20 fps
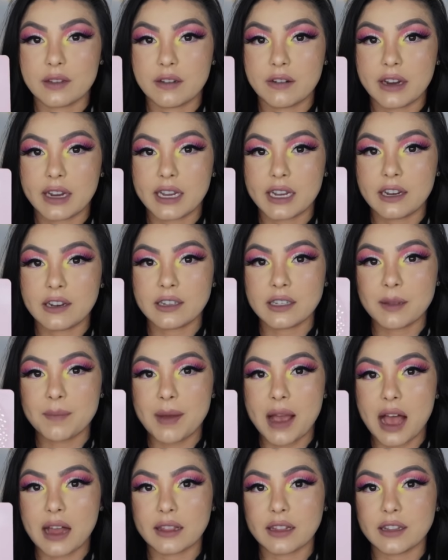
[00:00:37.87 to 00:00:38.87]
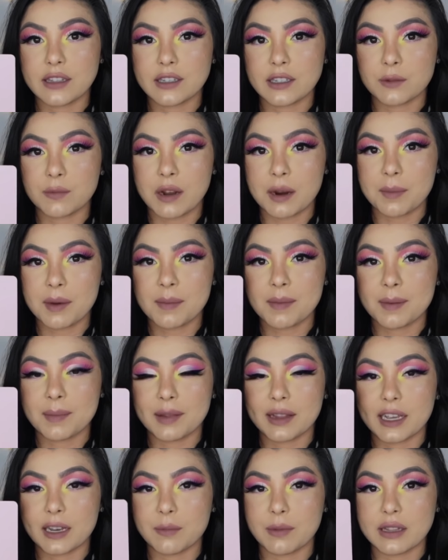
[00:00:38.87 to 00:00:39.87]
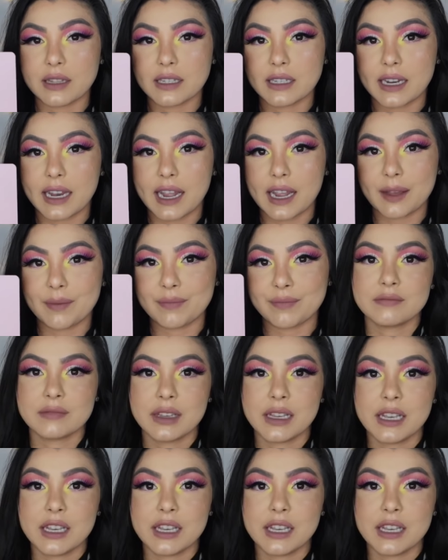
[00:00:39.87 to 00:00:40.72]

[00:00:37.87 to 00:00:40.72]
All right, here's the palette. This is what I'm gonna be playing with today.